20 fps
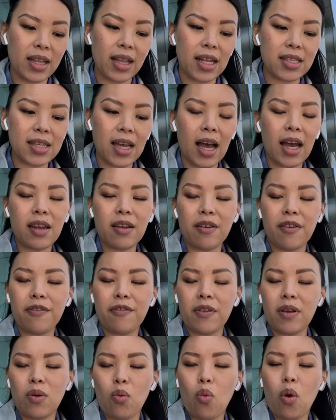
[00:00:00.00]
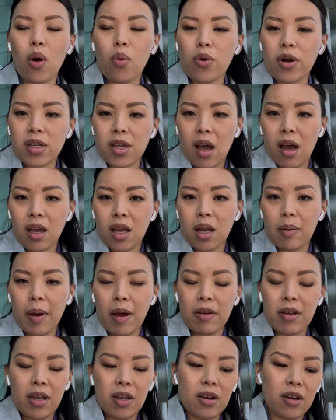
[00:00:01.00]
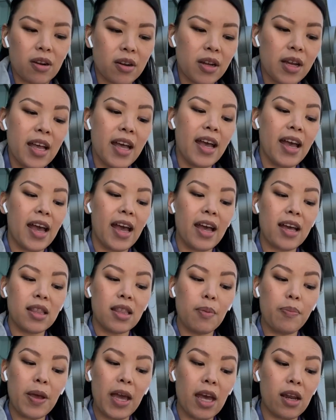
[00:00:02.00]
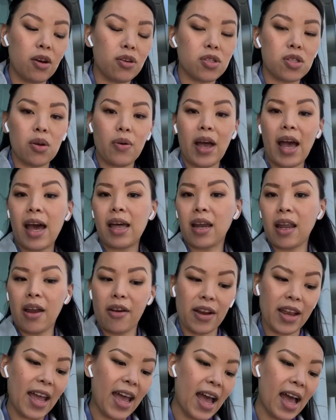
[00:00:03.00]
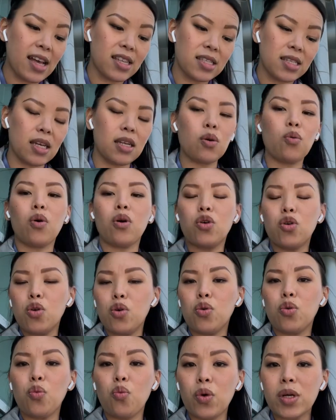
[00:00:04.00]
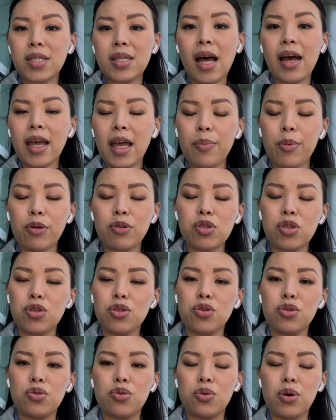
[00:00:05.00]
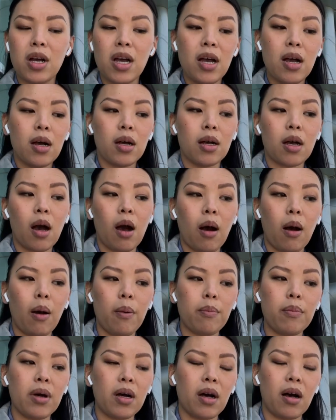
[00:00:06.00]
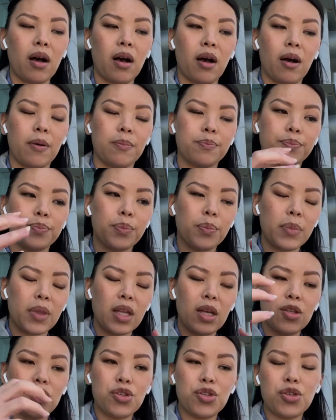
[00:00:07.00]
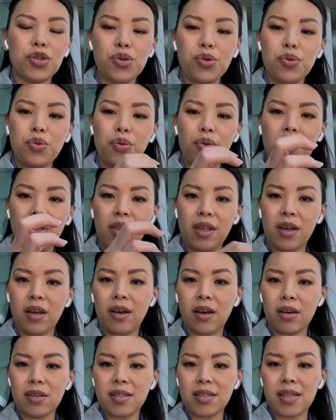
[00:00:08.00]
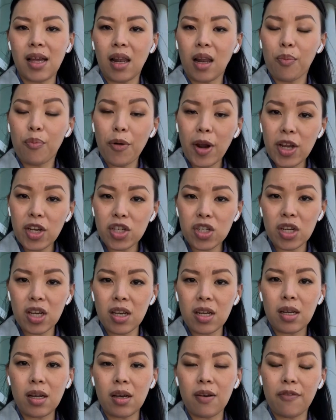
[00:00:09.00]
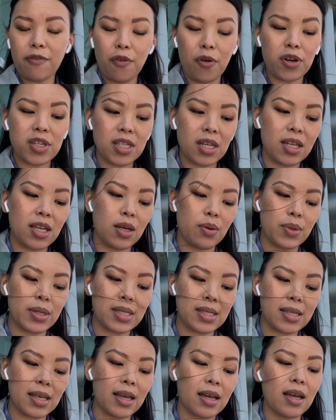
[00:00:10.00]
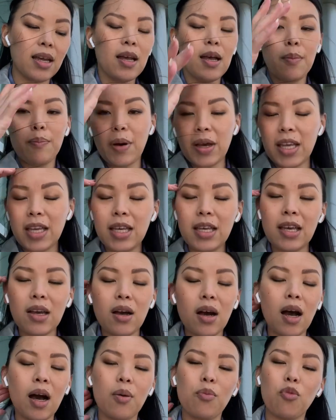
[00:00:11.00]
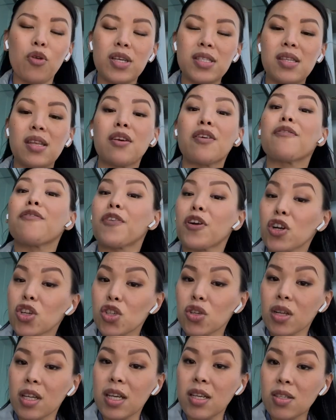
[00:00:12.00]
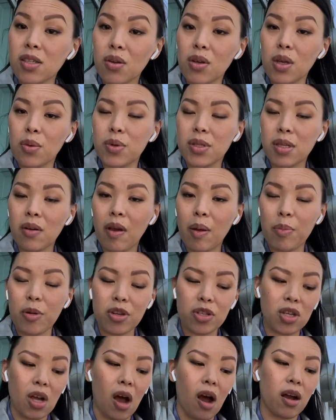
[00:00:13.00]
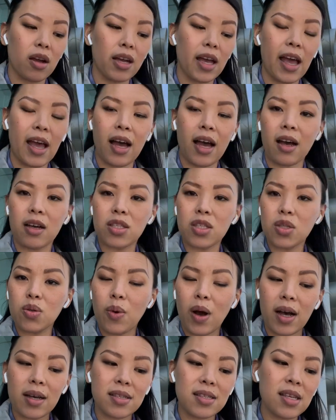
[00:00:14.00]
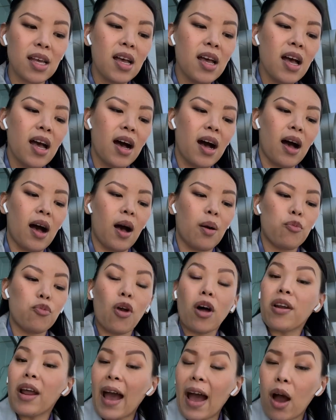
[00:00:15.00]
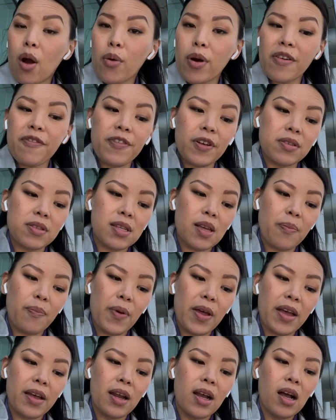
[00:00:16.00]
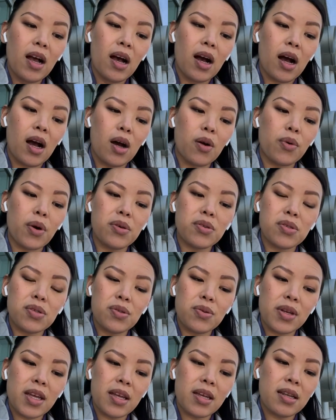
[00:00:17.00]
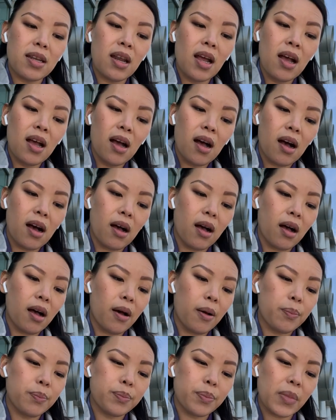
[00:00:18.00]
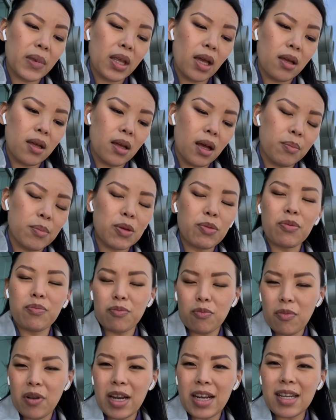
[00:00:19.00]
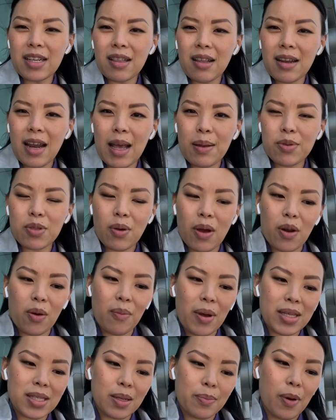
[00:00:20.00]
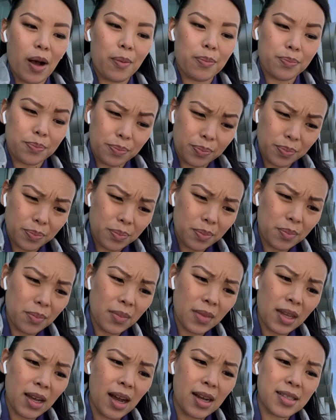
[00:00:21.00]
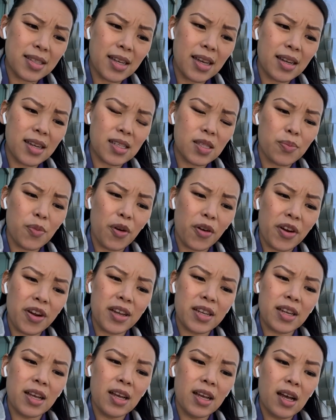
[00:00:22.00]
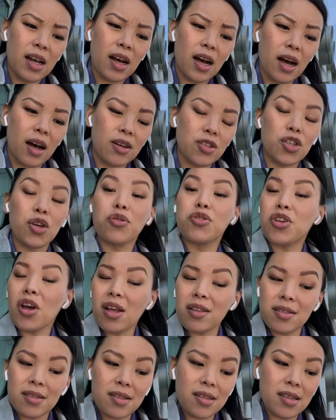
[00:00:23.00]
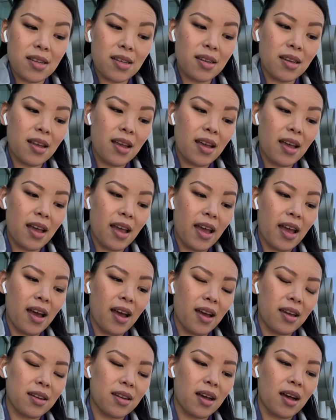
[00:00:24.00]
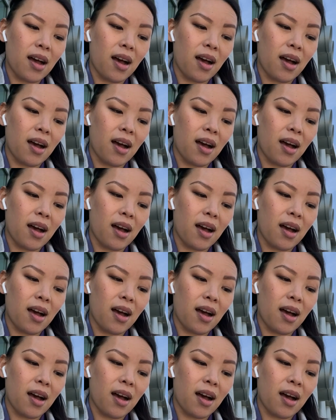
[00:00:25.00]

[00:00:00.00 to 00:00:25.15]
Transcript: and that's kind of what we're talking about here. And the panel, so it had Larry Caston, well, who was not able to come to the celebration. Unfortunately, he was sick, but he was there virtually, so he was still able to talk to us. Ron Howard, Phil Tippett, Rose Dugan. I'm reading the names so I don't mess them up. Dennis Murin, Joe Johnston, and